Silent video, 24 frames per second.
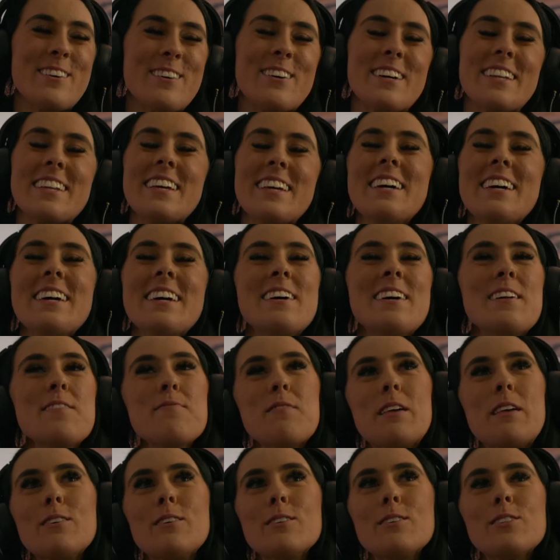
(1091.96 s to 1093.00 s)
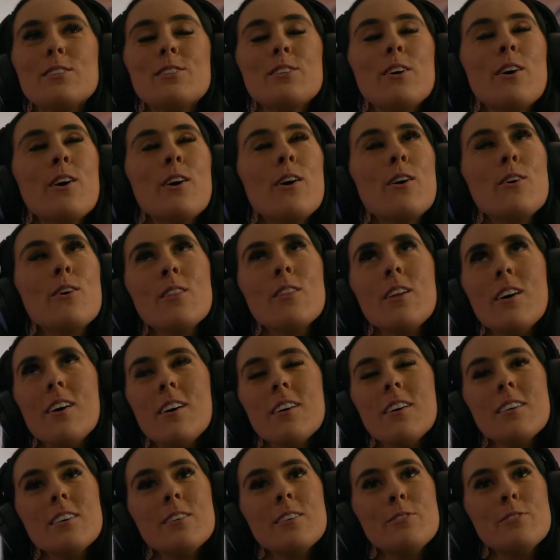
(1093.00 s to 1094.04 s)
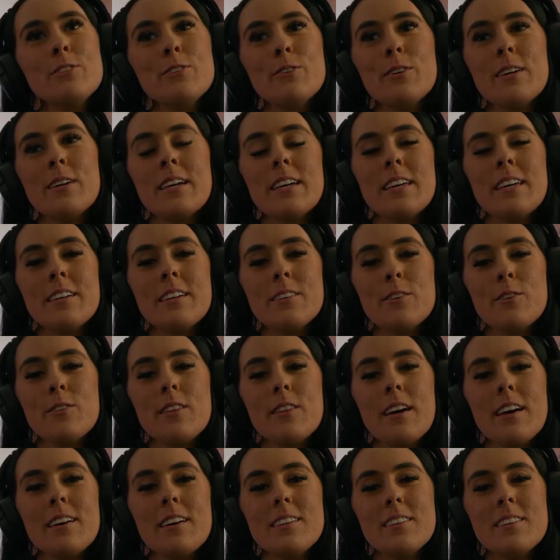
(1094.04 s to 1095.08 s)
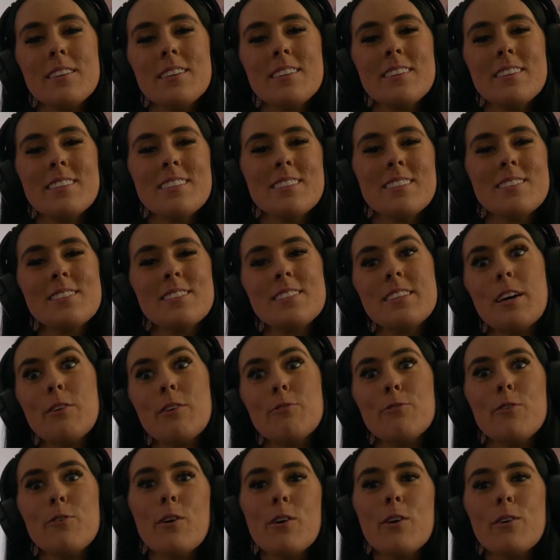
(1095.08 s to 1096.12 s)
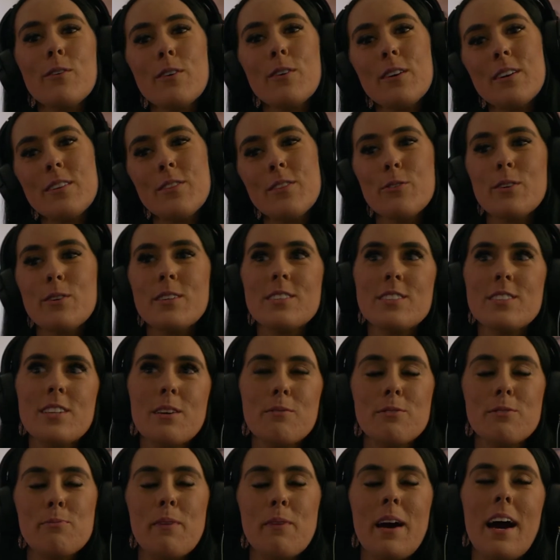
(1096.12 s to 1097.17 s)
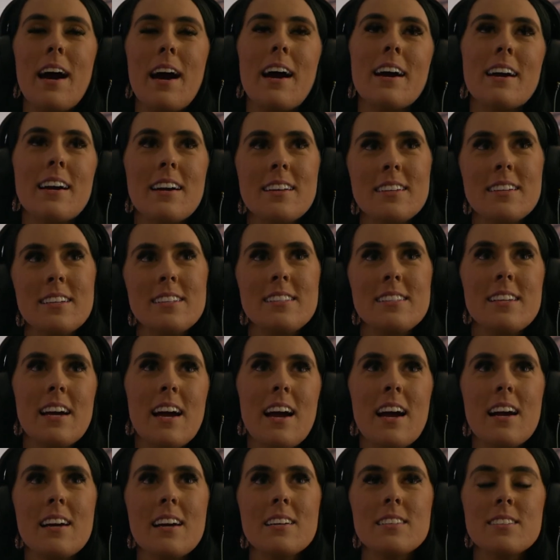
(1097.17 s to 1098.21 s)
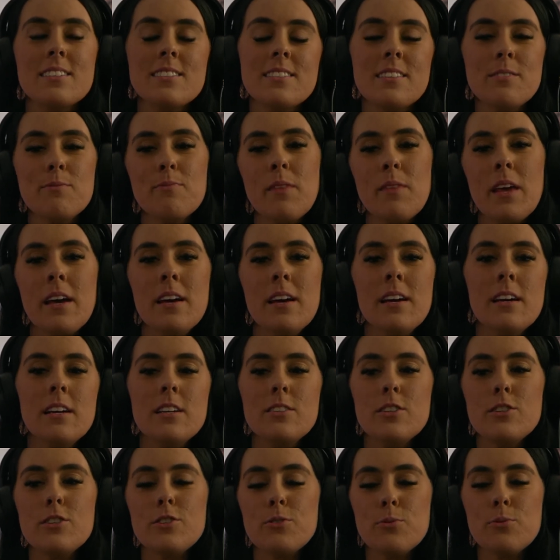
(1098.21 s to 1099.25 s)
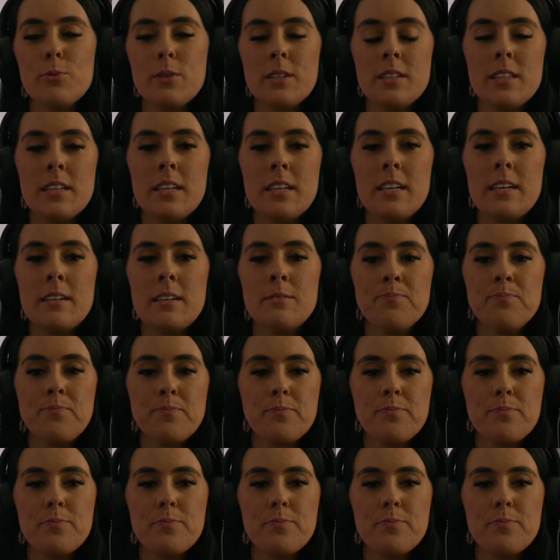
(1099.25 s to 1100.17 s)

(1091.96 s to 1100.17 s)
And it was so long of doing, that step forward, 3 steps back kind of dance, and just really